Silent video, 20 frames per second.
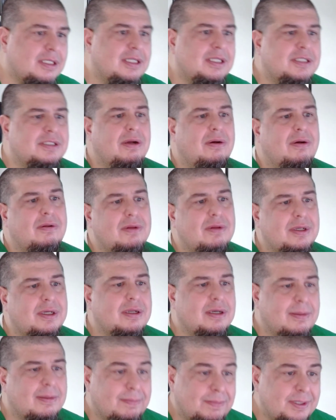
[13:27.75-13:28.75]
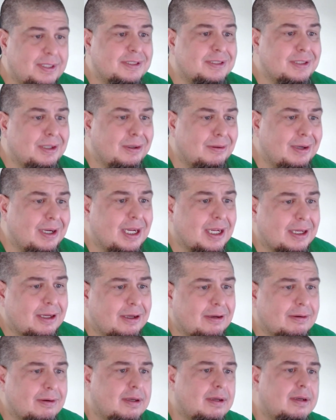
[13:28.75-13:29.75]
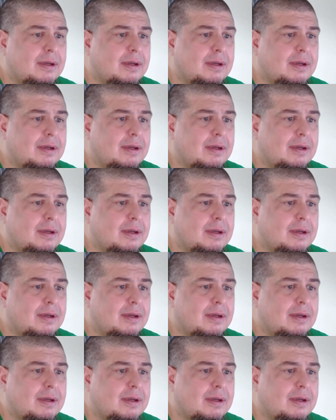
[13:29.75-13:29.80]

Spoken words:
that's only going to be so accurate,